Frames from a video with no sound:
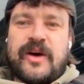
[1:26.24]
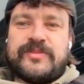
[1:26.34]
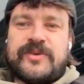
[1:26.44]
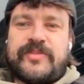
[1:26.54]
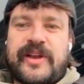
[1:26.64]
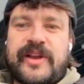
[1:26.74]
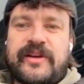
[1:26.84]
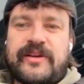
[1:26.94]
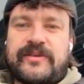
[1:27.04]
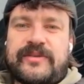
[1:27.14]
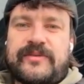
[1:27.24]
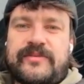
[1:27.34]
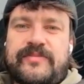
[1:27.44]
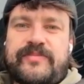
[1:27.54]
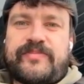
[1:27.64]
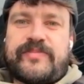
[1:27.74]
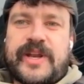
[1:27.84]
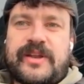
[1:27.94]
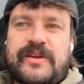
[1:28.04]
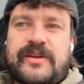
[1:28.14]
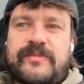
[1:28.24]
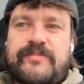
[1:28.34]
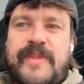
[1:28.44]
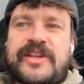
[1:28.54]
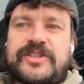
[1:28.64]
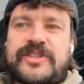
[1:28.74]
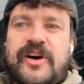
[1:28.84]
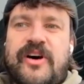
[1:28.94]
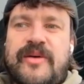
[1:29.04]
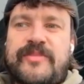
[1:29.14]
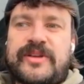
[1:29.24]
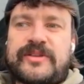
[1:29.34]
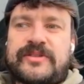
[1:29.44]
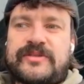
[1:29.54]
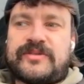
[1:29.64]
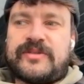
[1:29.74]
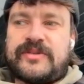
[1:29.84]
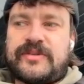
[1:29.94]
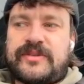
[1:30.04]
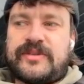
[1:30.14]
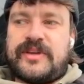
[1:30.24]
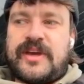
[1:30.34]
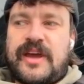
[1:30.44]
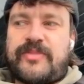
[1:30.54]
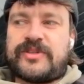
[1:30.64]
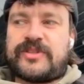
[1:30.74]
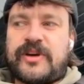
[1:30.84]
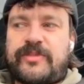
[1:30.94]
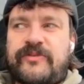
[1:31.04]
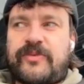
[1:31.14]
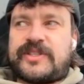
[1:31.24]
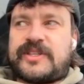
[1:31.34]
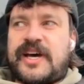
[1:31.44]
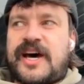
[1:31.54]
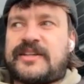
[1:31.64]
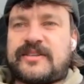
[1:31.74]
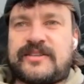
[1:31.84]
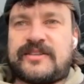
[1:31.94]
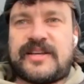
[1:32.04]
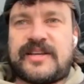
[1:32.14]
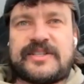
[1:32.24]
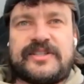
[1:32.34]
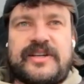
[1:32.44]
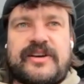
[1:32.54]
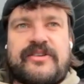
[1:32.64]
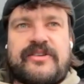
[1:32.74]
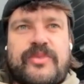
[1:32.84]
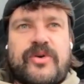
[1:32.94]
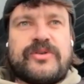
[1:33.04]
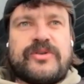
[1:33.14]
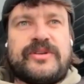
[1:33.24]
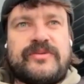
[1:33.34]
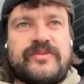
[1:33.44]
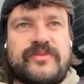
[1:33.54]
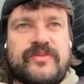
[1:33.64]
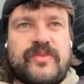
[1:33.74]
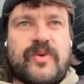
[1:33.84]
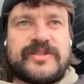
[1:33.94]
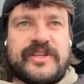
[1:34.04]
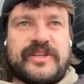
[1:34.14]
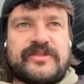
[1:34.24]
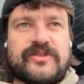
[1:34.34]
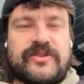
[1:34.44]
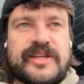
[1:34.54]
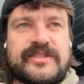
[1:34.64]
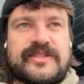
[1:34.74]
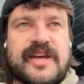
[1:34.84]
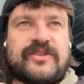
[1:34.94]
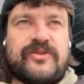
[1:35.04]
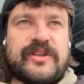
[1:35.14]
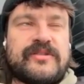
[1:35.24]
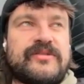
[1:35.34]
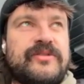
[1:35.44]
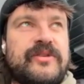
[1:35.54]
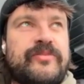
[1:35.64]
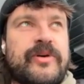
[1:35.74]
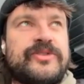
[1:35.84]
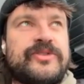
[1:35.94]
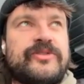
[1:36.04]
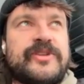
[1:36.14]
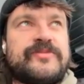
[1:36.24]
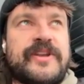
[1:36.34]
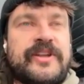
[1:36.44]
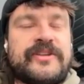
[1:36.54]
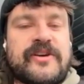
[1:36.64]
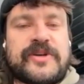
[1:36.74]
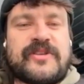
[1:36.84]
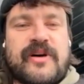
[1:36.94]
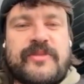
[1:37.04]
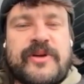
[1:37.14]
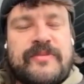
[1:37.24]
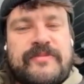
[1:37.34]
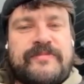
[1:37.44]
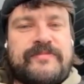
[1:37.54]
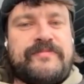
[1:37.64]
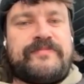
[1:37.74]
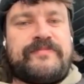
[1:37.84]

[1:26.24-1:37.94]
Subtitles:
helps you better manage your time and keep on top of what tasks actually are important and what ones you can sort of get stuck doing that you probably shouldn't be spending so much time on.